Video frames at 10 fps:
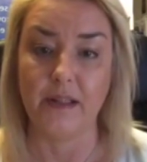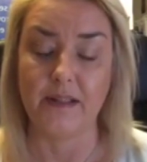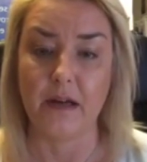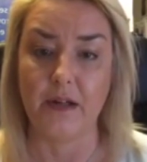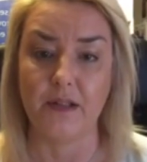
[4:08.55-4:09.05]
is
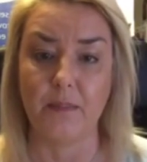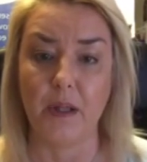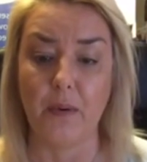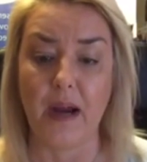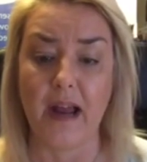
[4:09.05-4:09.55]
going to
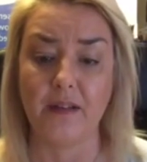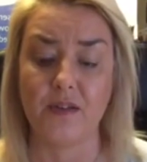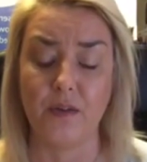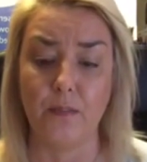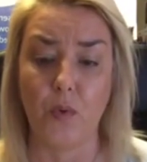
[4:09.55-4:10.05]
blow out
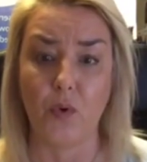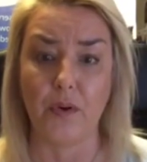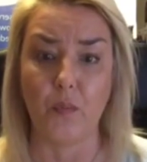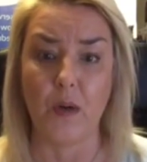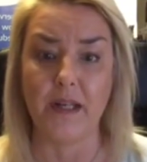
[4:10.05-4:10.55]
to more
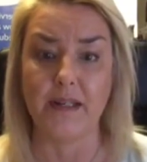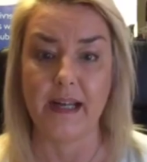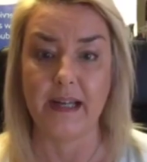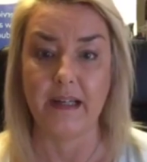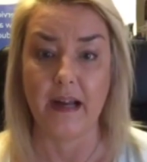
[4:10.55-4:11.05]
than 1
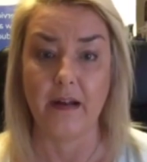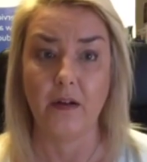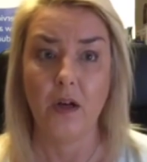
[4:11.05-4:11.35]
day now.